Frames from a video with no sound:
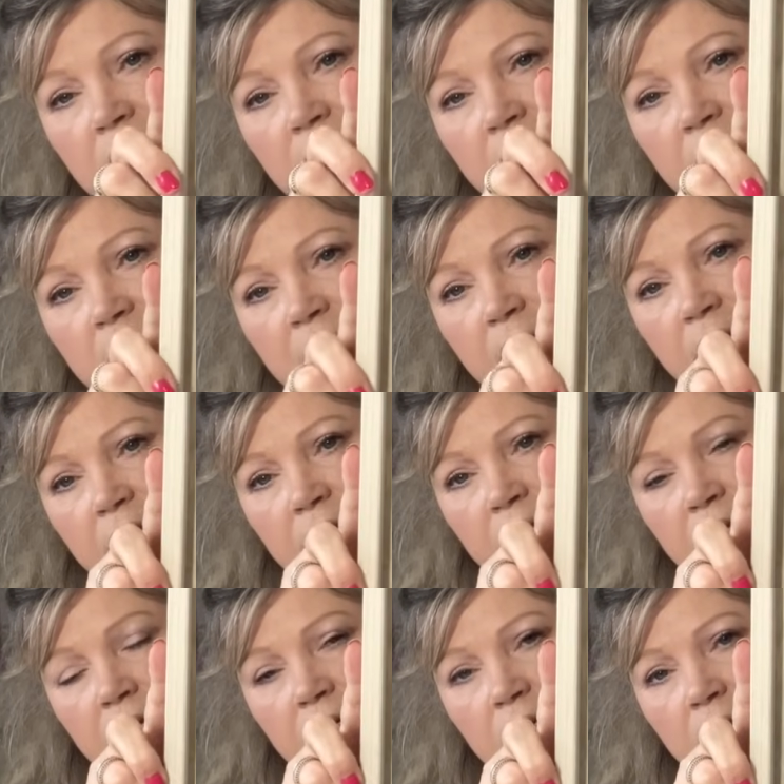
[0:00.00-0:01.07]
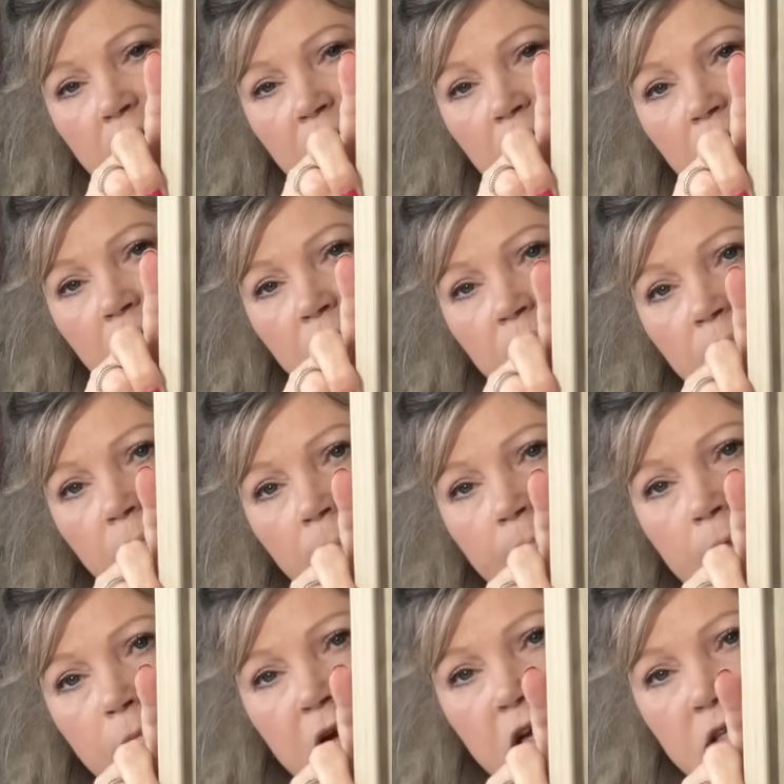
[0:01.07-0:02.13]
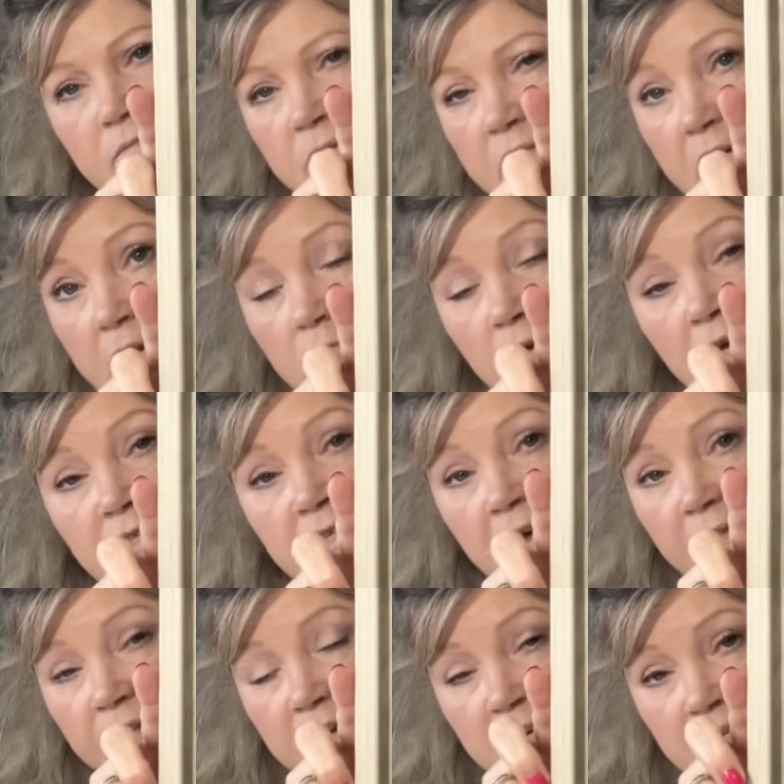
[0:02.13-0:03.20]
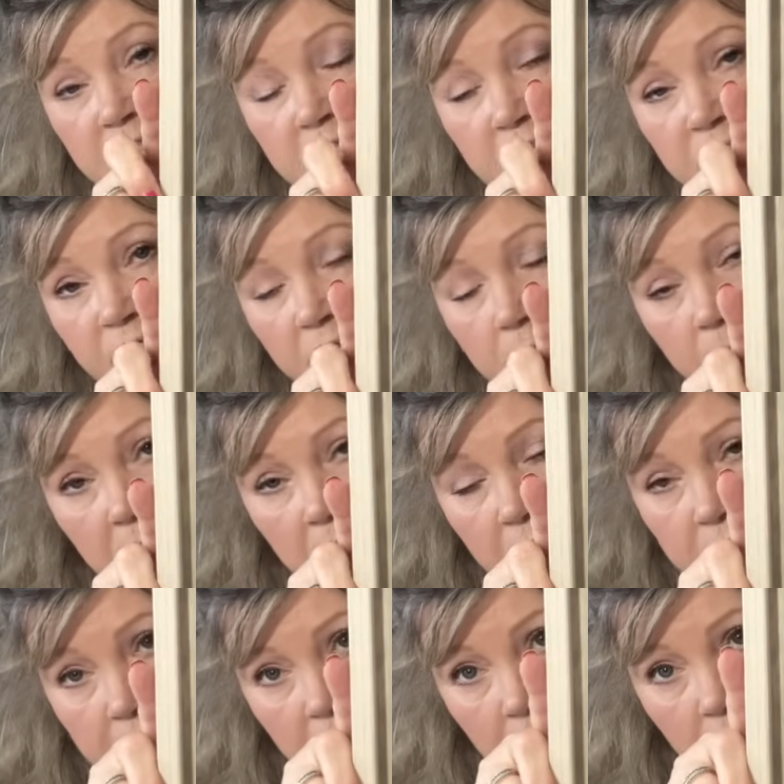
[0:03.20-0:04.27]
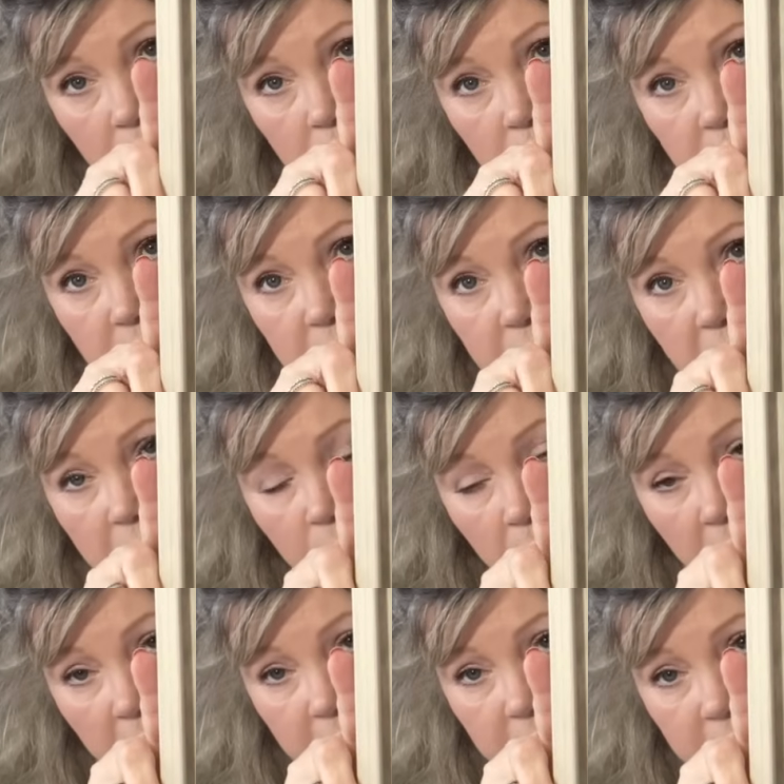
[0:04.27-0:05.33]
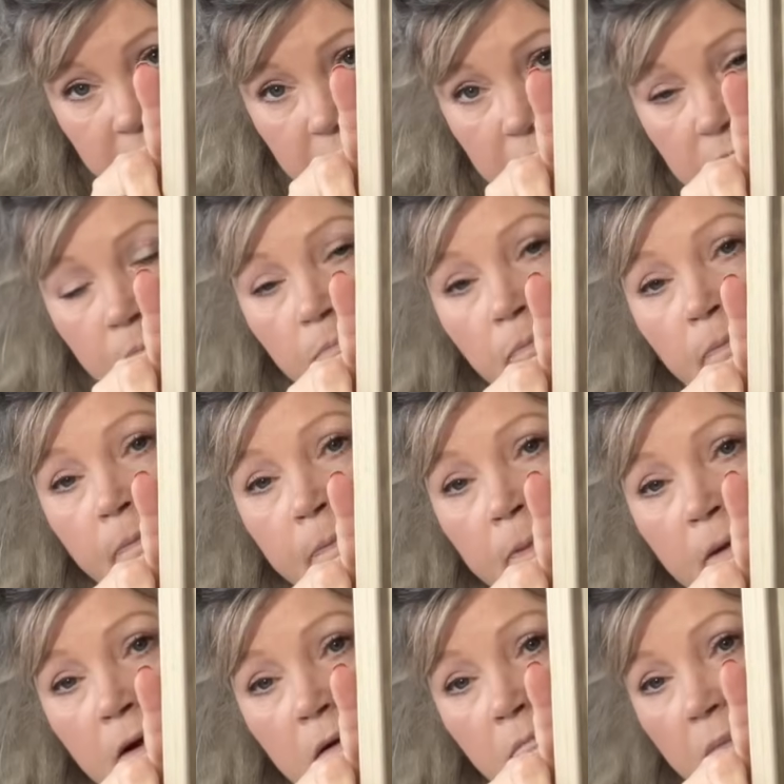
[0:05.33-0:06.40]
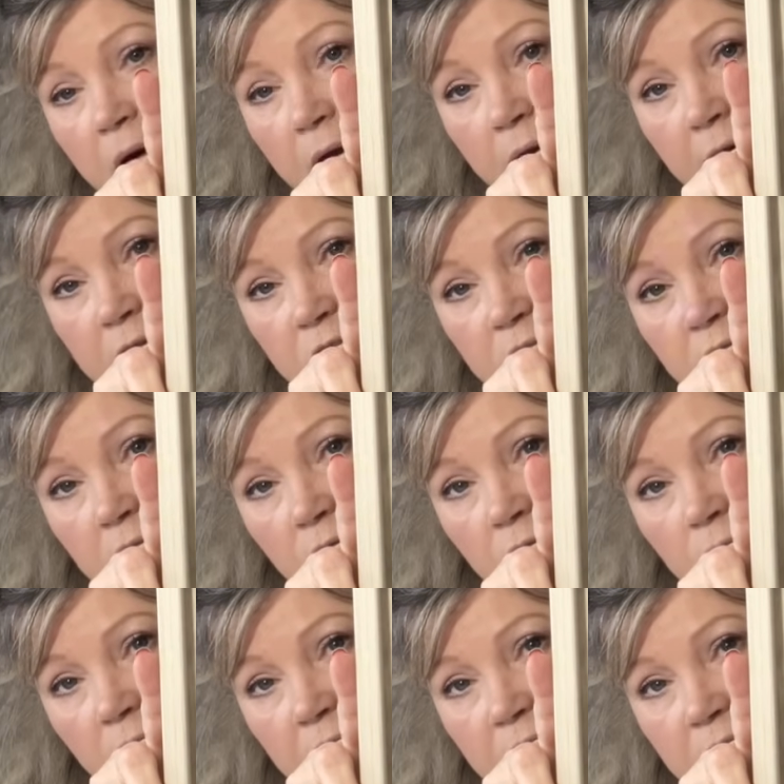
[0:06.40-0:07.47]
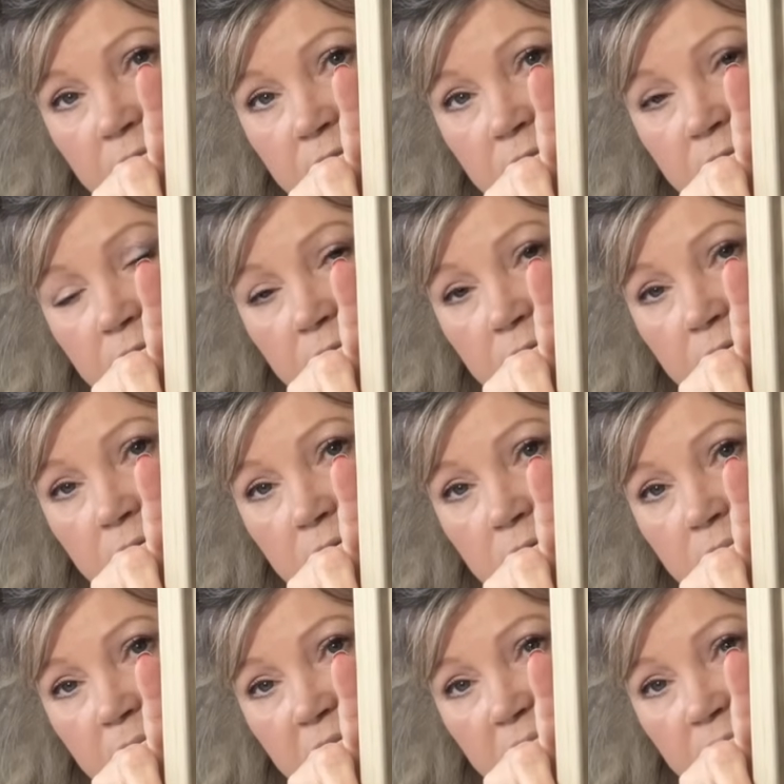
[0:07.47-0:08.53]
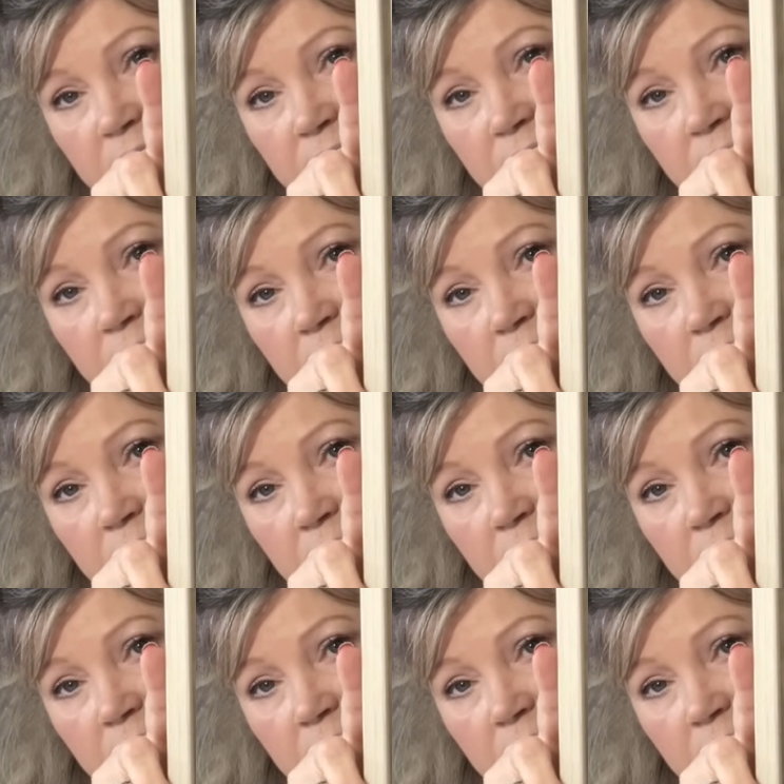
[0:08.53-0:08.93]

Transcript: And my husband said it was not the easiest frame to cut down because it's kind of plastic. But I just love it with this piece.